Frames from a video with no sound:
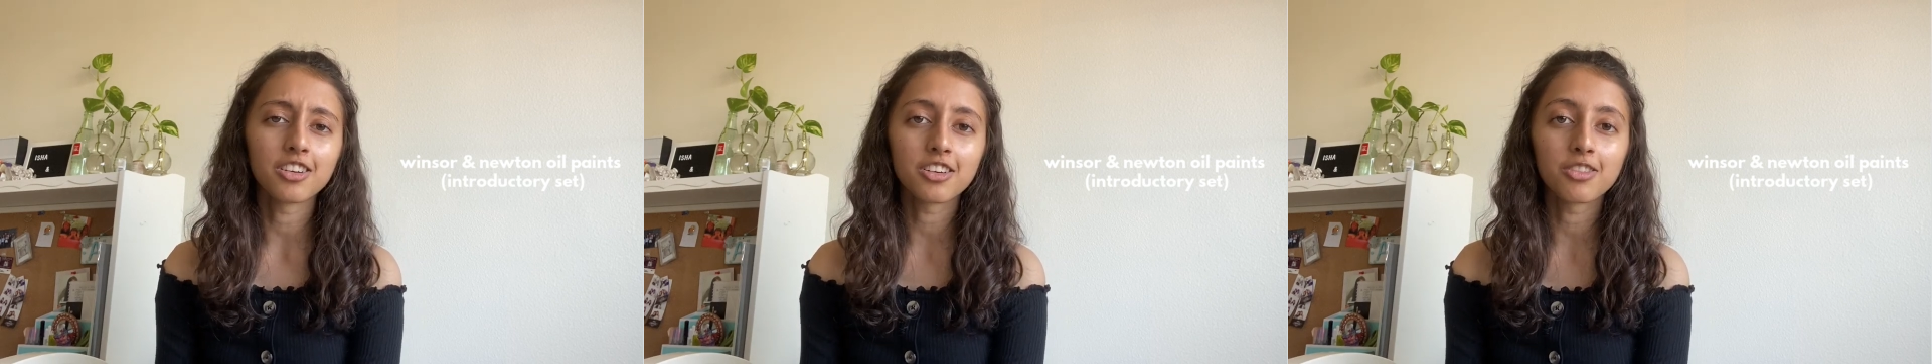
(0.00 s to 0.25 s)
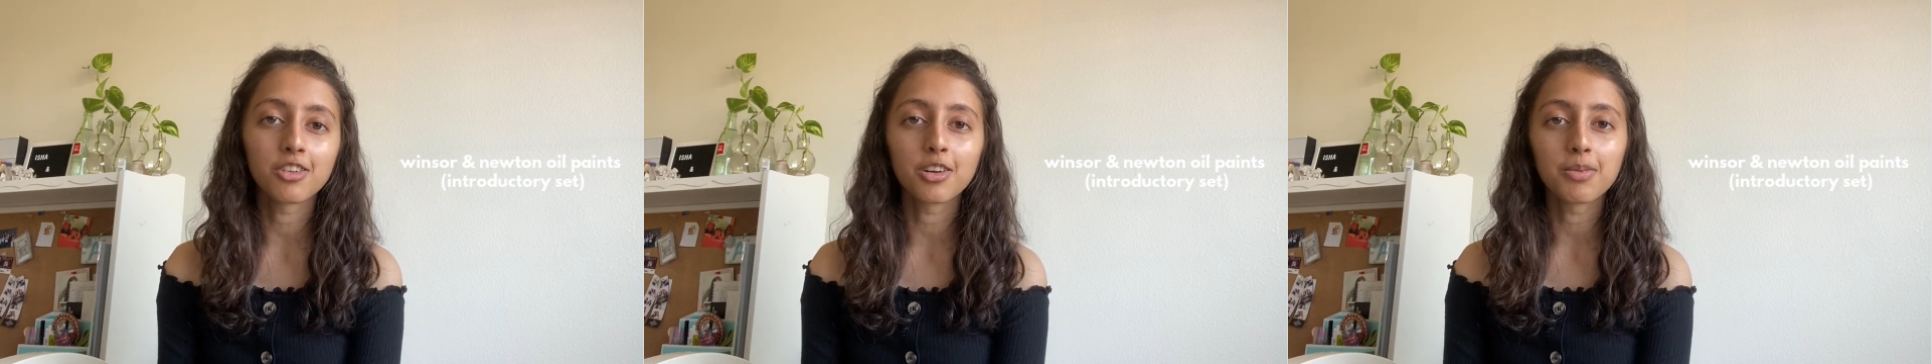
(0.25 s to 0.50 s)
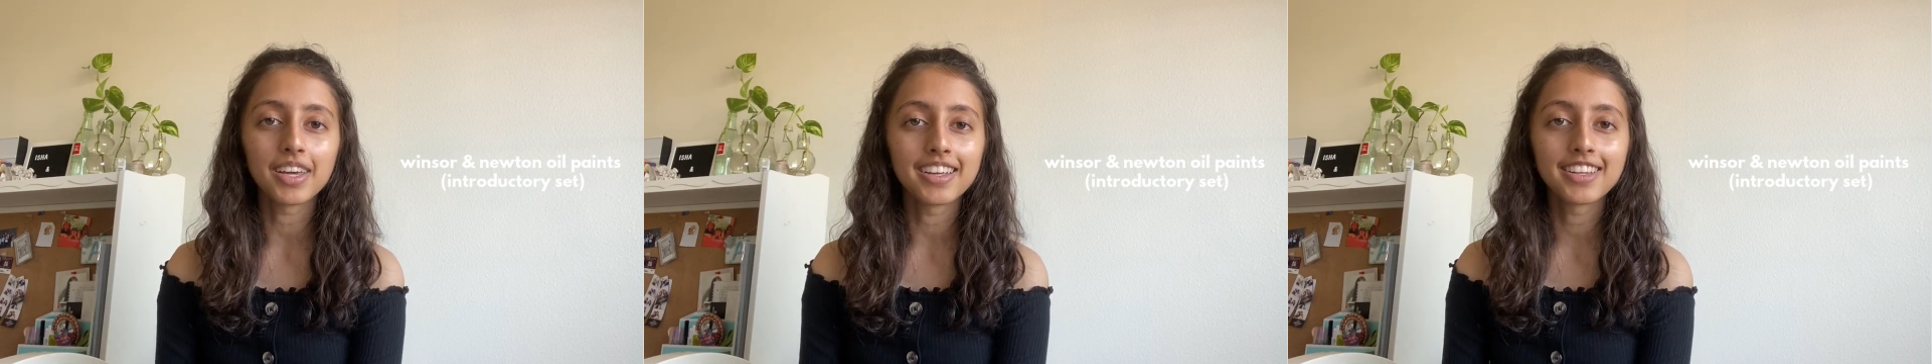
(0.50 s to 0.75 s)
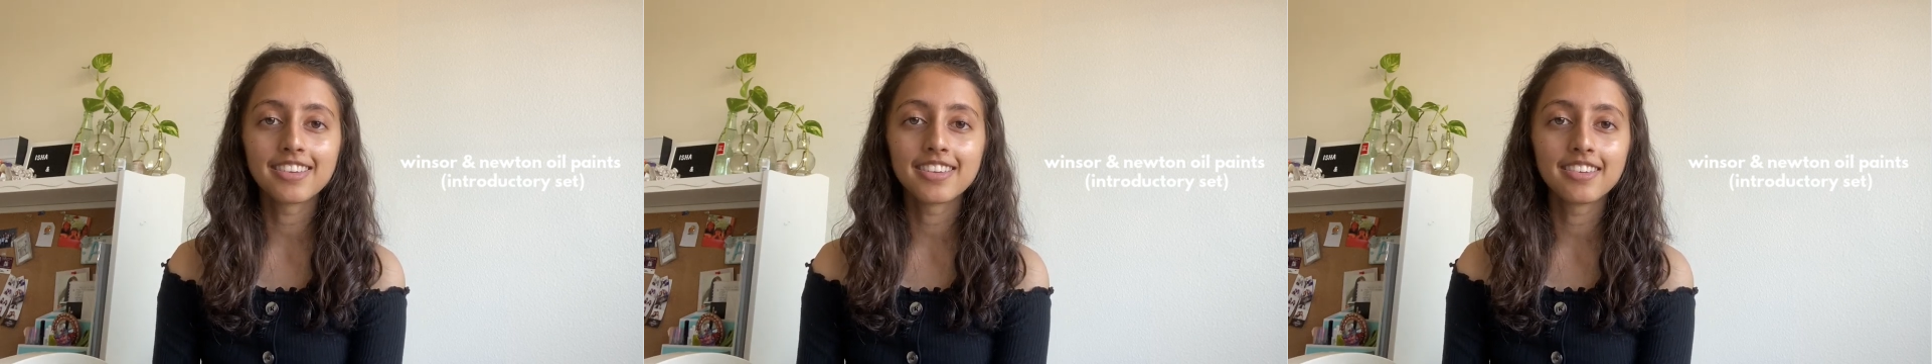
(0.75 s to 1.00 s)
good oil
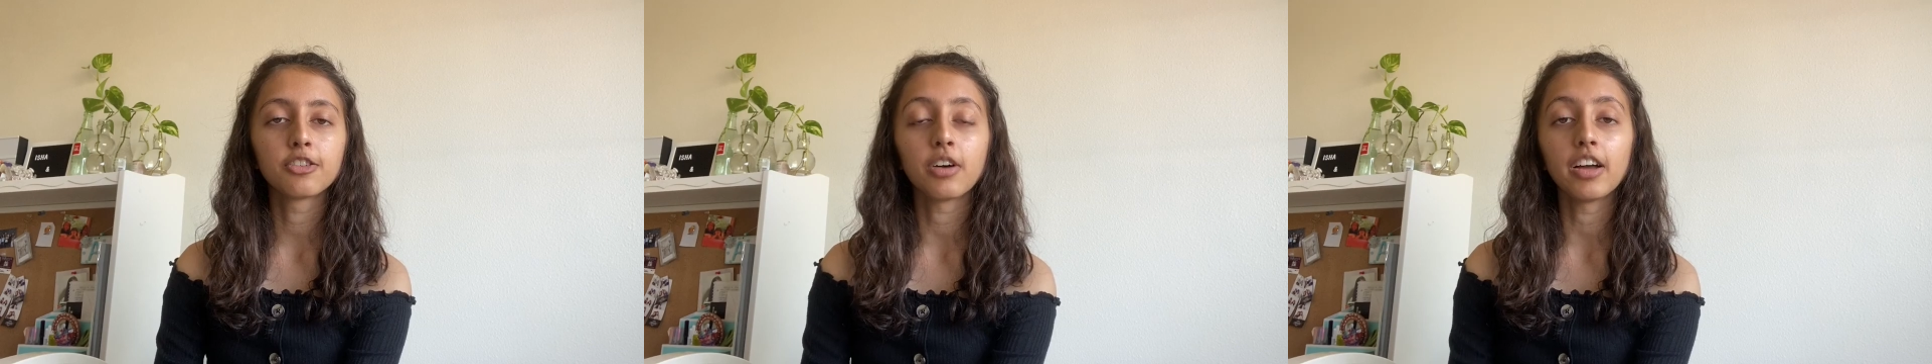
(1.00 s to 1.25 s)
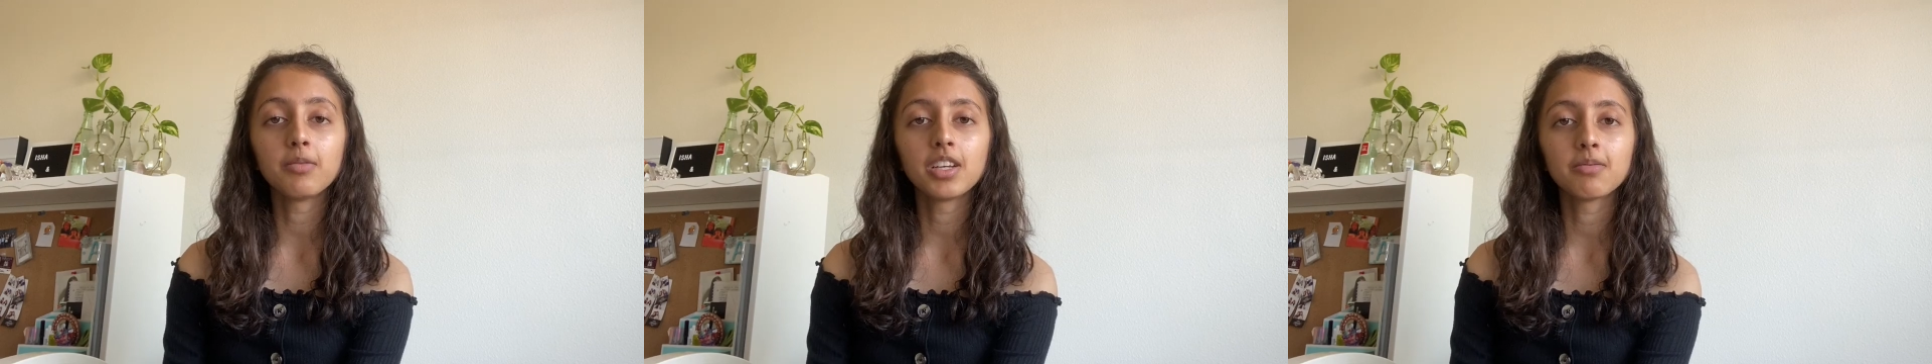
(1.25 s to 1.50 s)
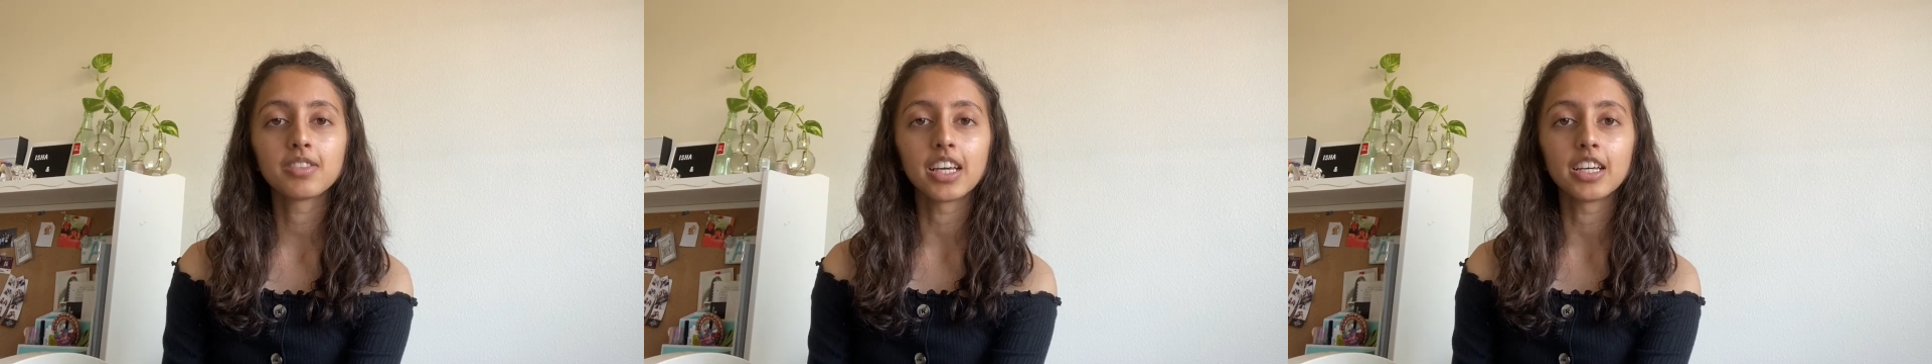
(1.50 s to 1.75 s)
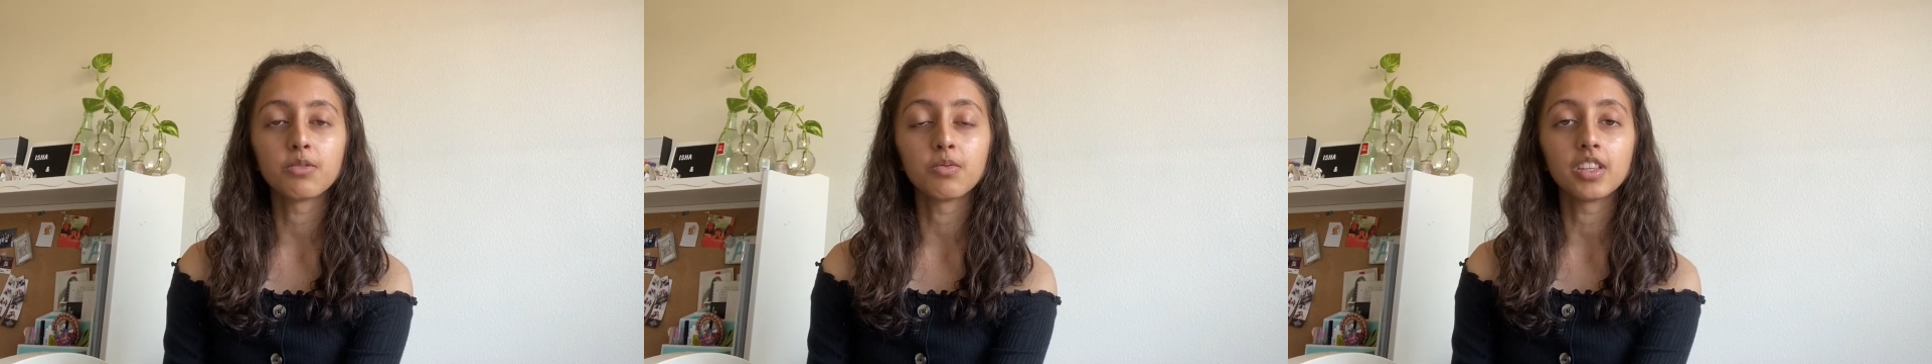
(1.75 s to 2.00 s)
paints. So I've been obsessed